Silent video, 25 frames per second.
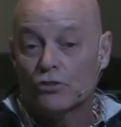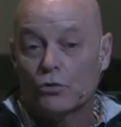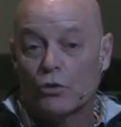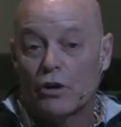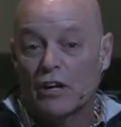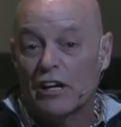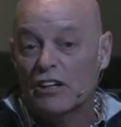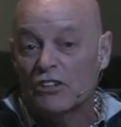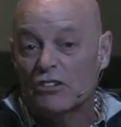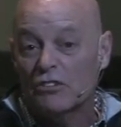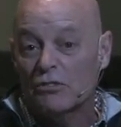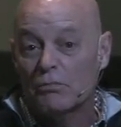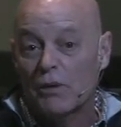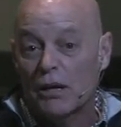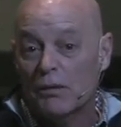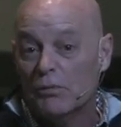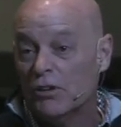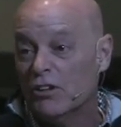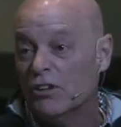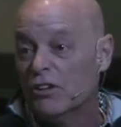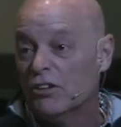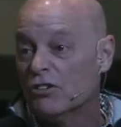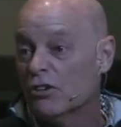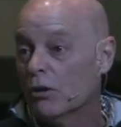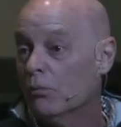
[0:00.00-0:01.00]
Grace.
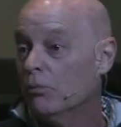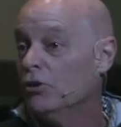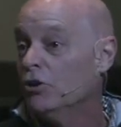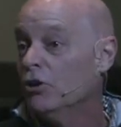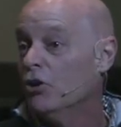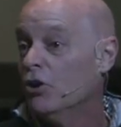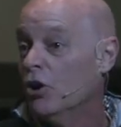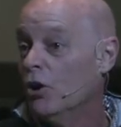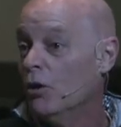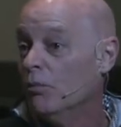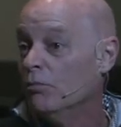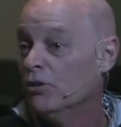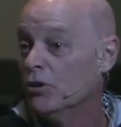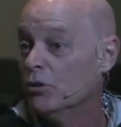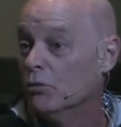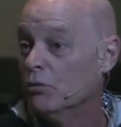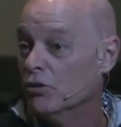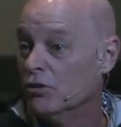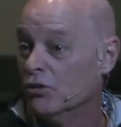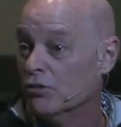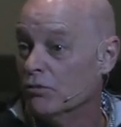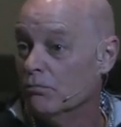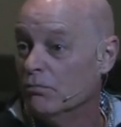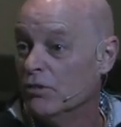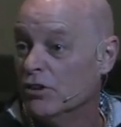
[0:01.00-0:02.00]
Maybe in some of your homes it
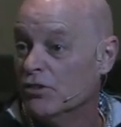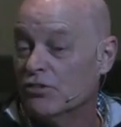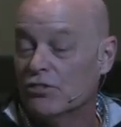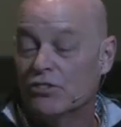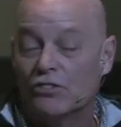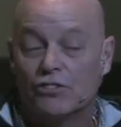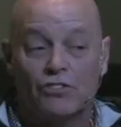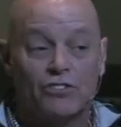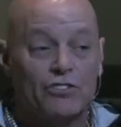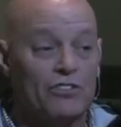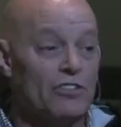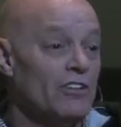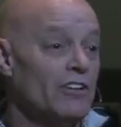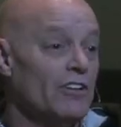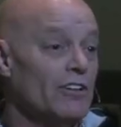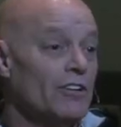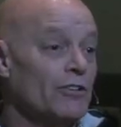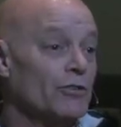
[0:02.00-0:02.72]
was Mrs.